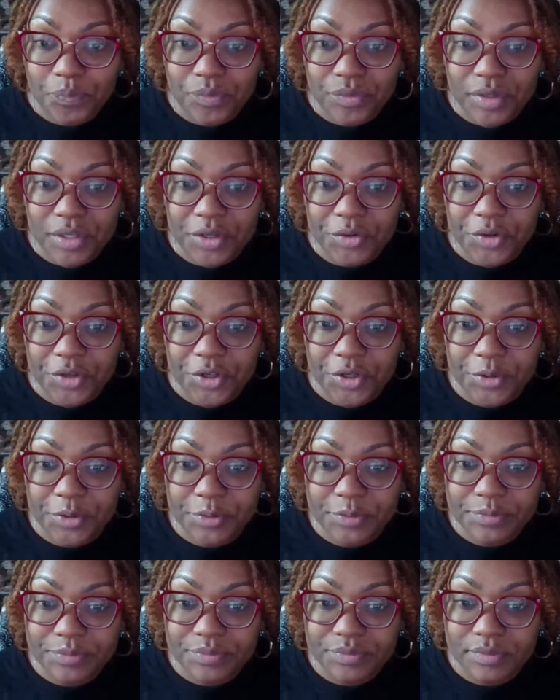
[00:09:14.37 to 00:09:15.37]
You do.
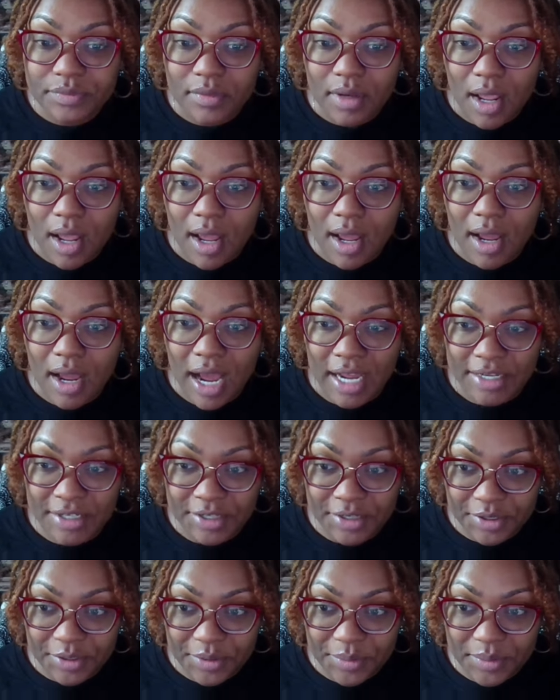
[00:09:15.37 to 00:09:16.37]
I
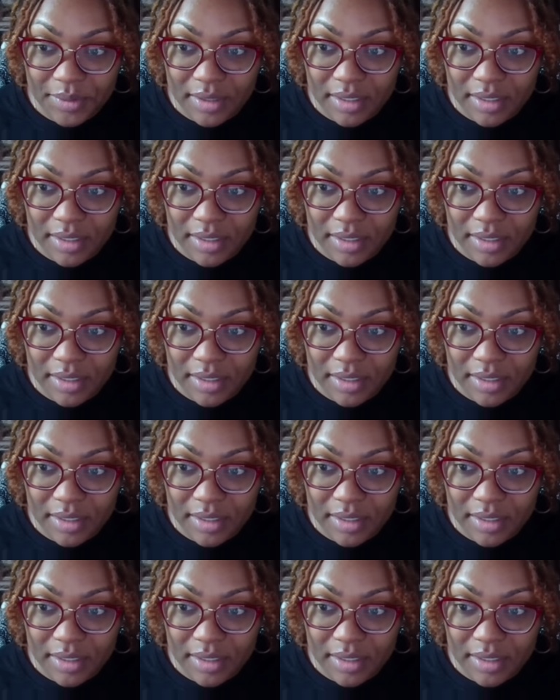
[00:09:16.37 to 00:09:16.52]
do.